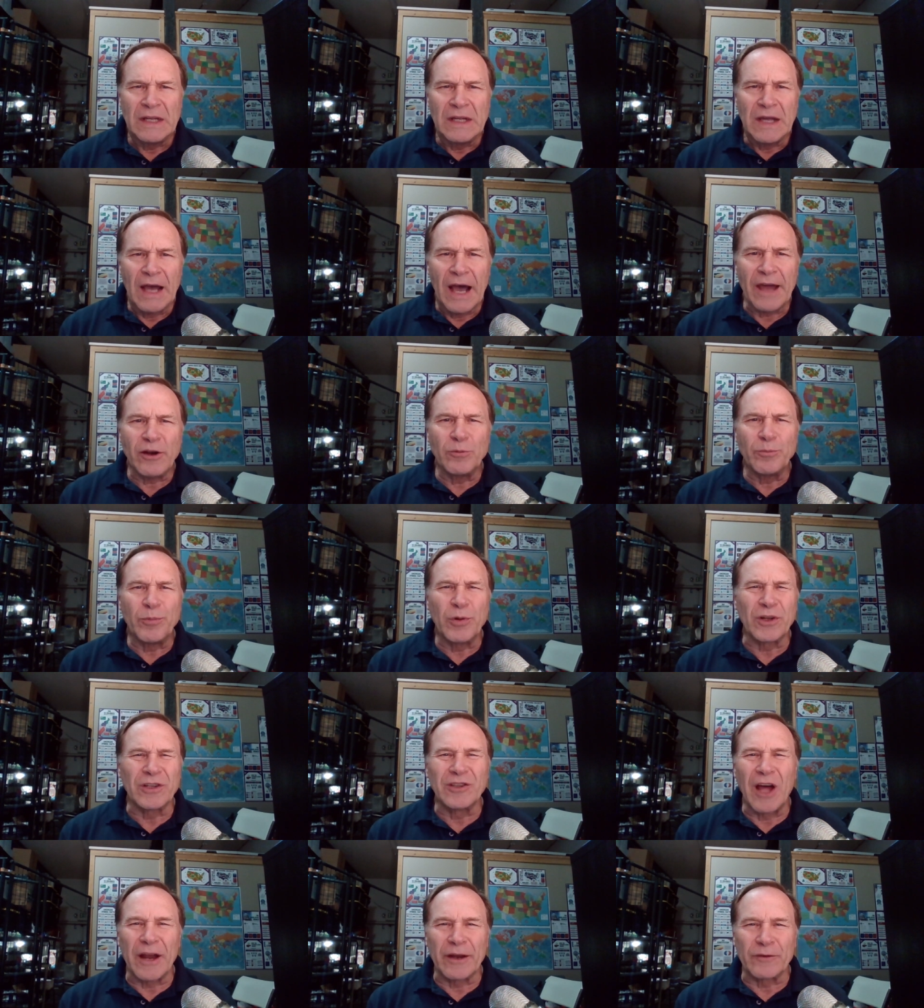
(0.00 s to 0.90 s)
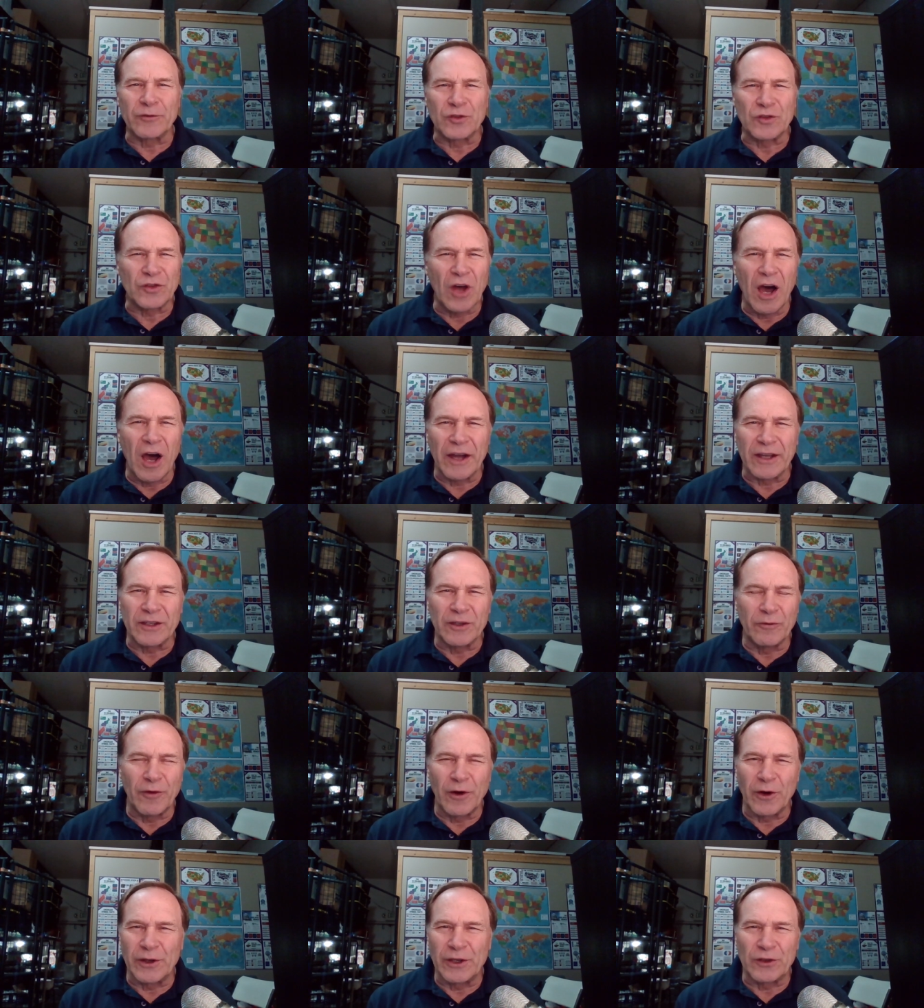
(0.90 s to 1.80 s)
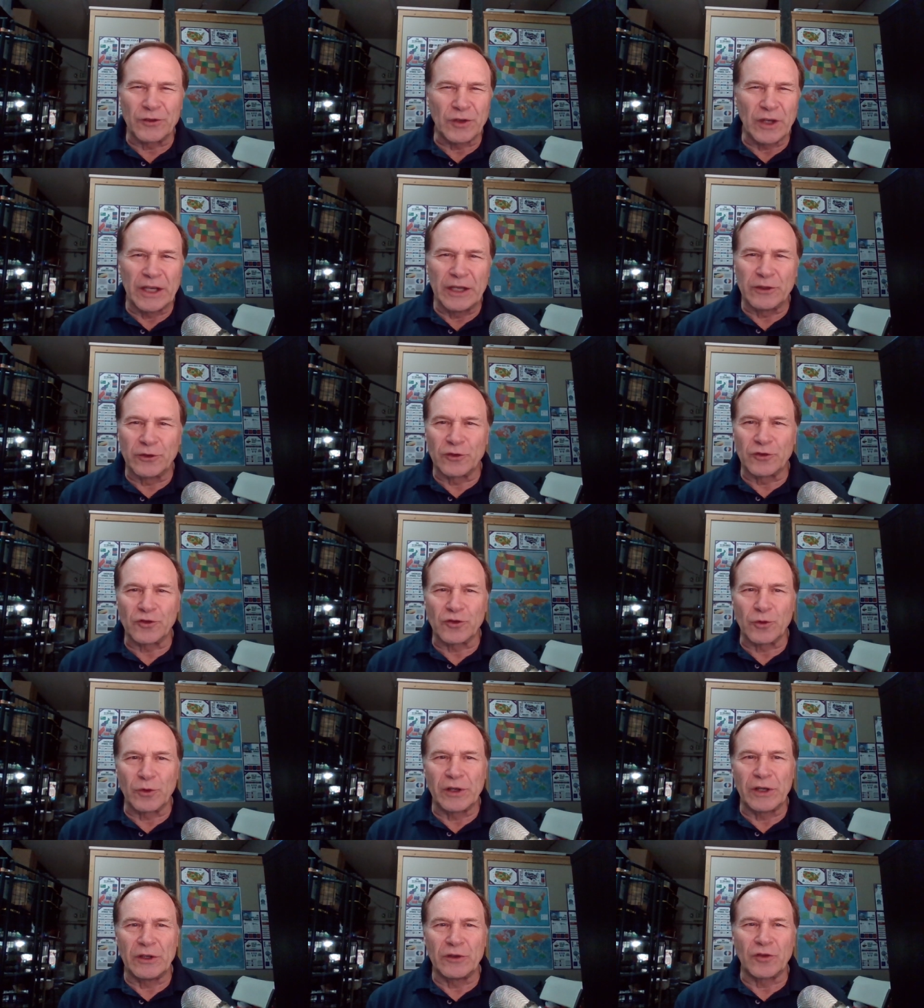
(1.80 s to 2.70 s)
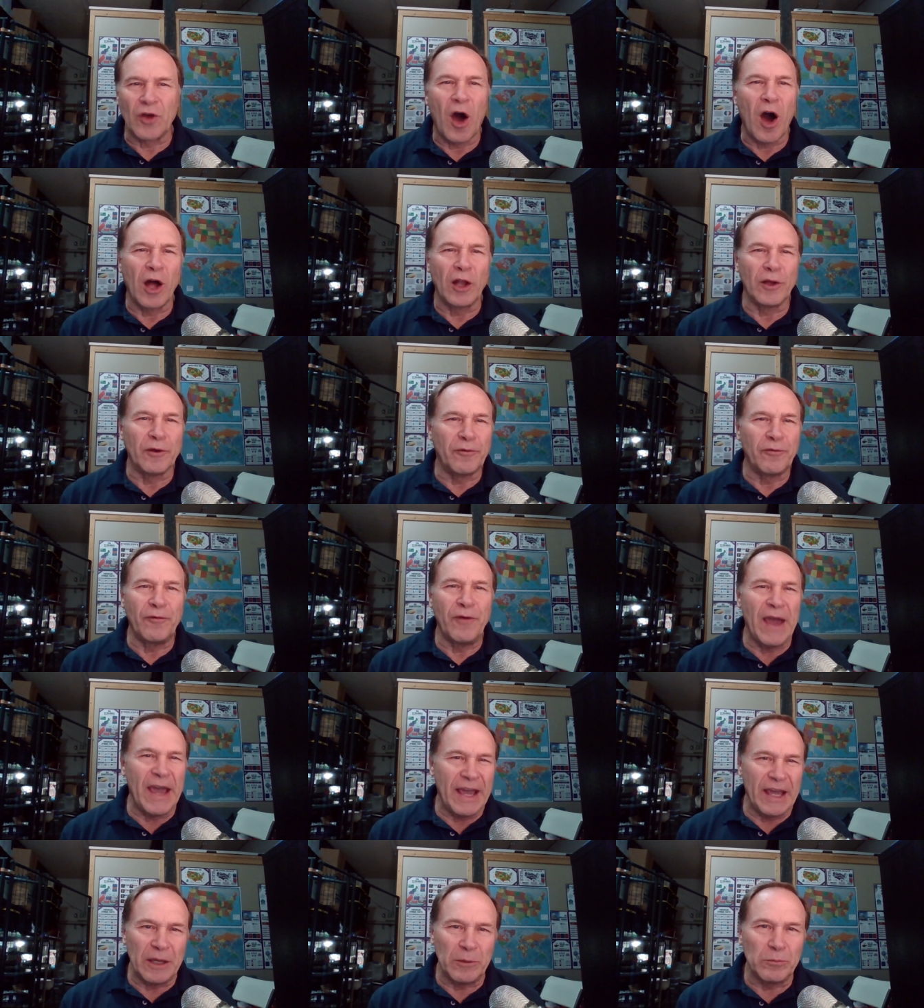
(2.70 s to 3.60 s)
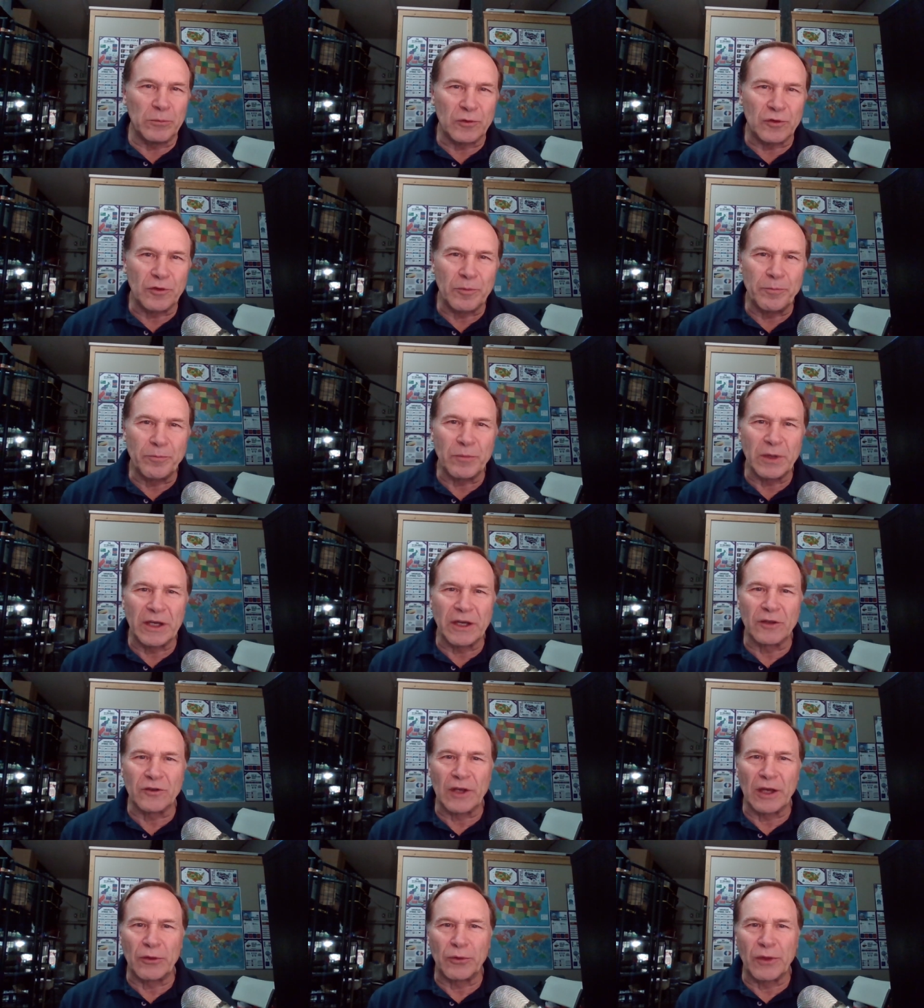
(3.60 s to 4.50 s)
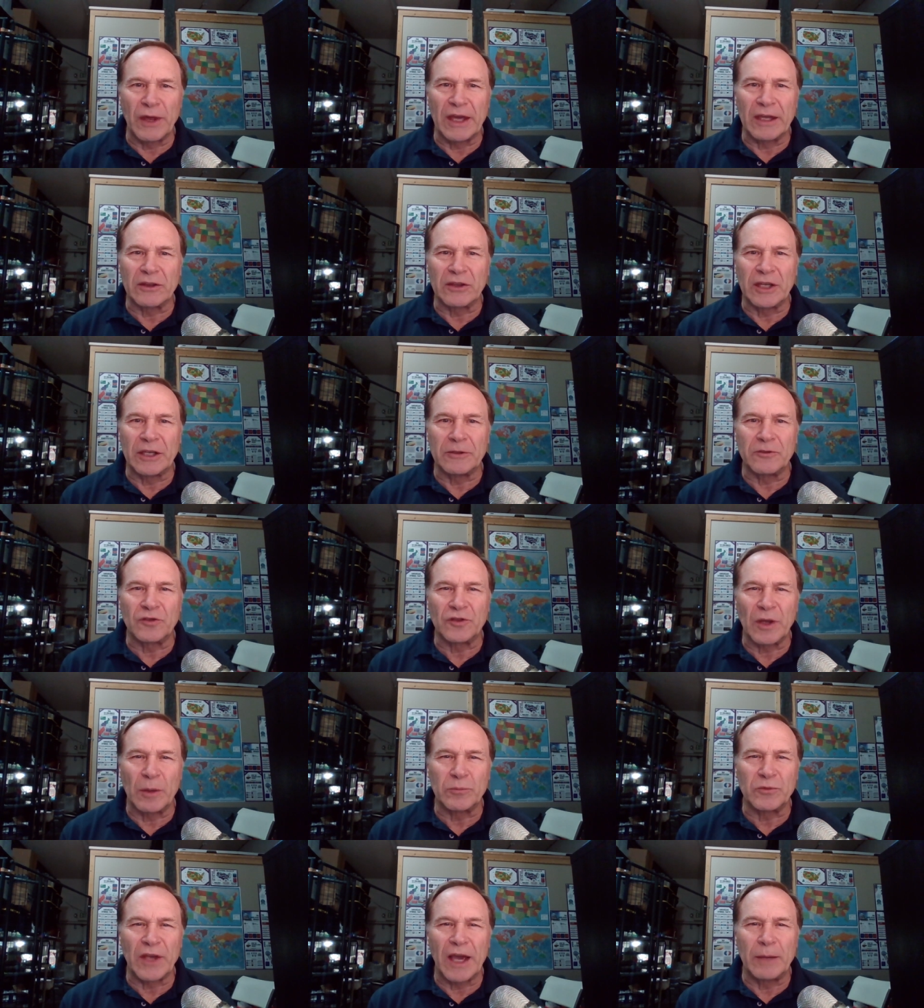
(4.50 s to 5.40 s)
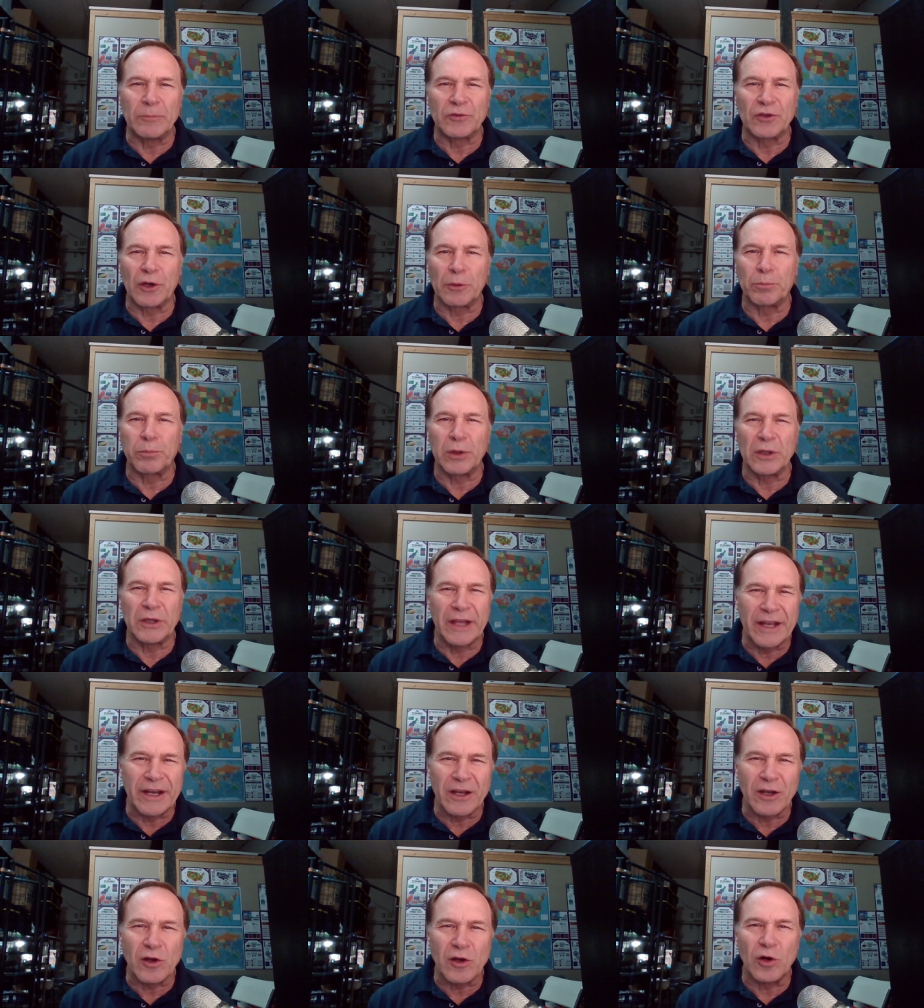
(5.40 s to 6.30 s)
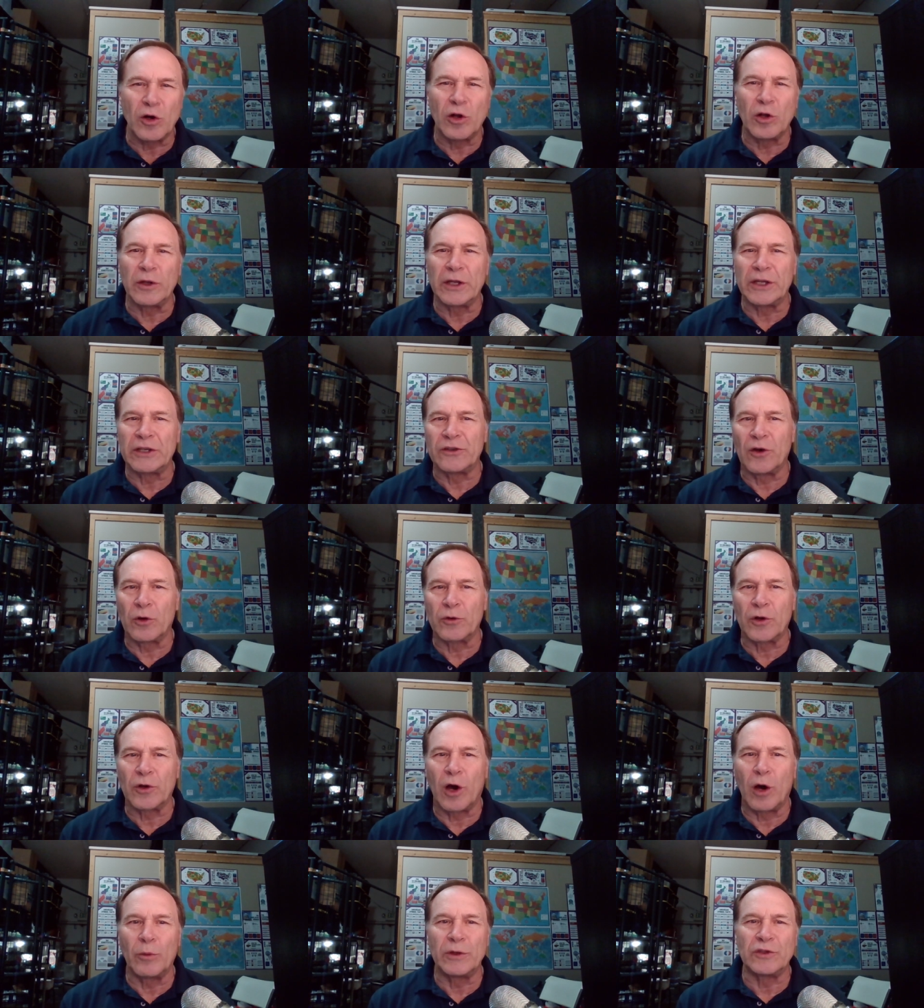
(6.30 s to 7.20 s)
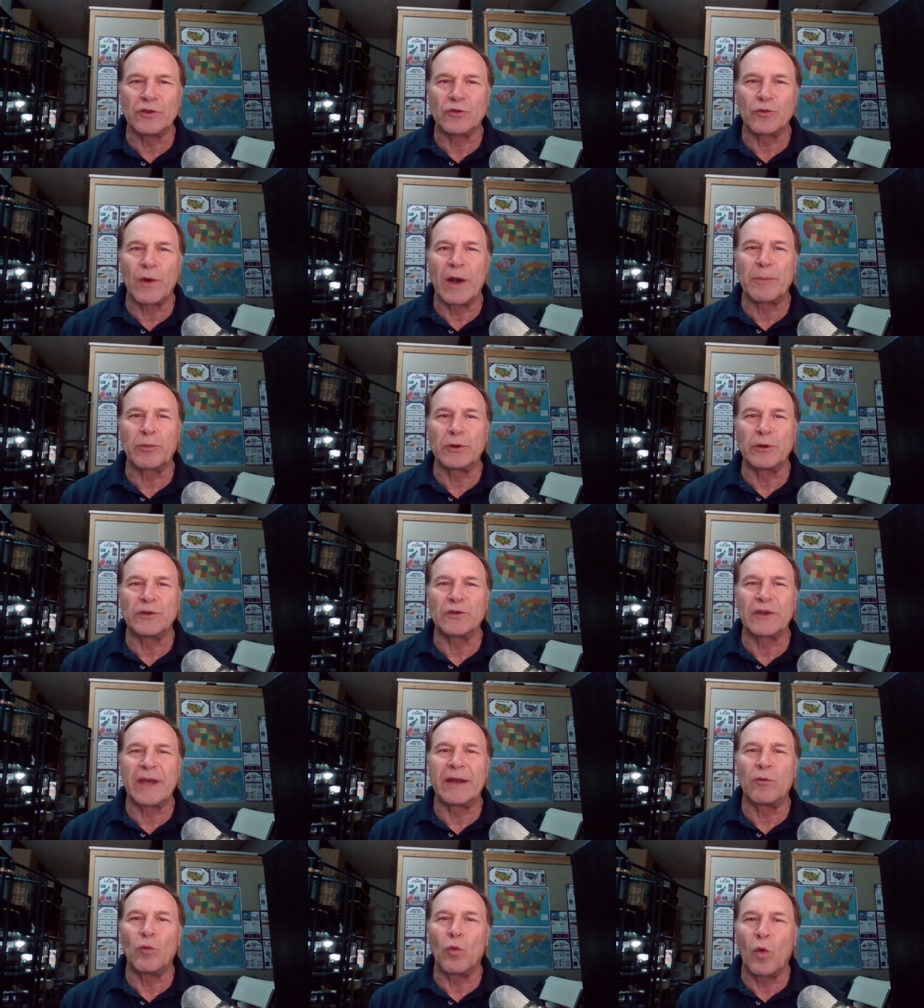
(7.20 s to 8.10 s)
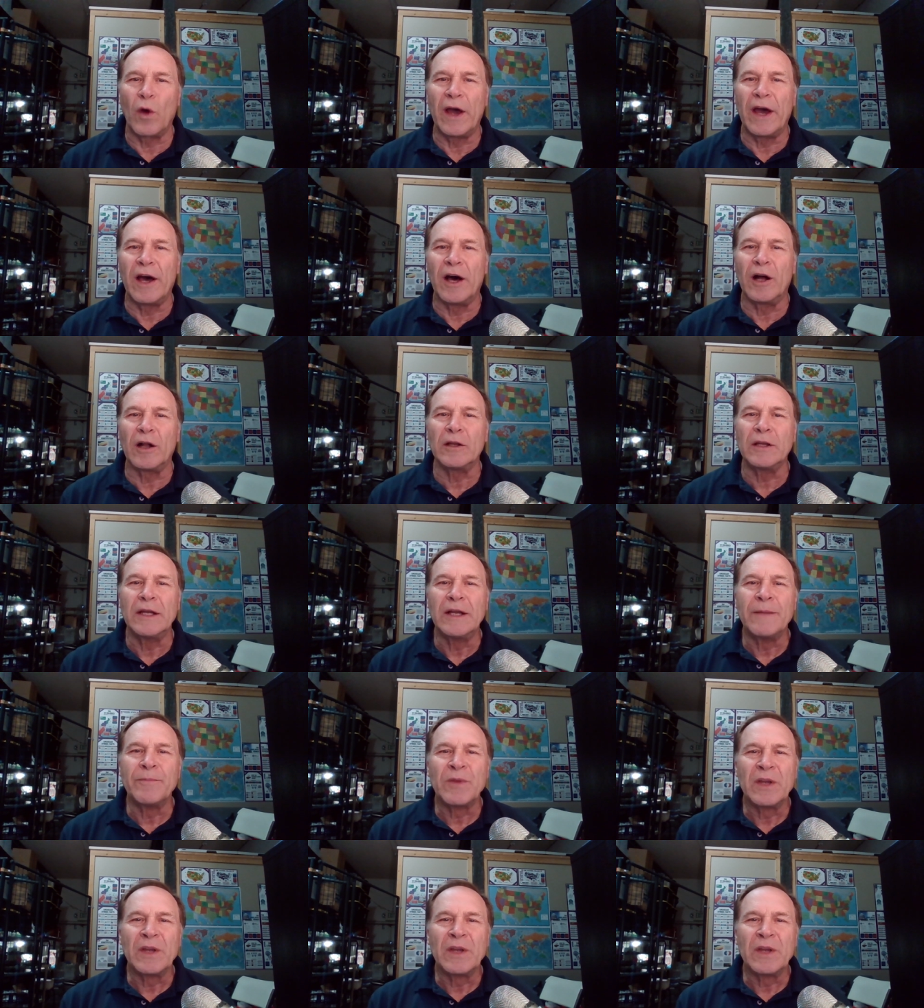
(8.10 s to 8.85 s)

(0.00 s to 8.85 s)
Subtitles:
I don't put a lot of stock in the various industries' Hall of Fames because I think that sometimes they're political and don't always represent well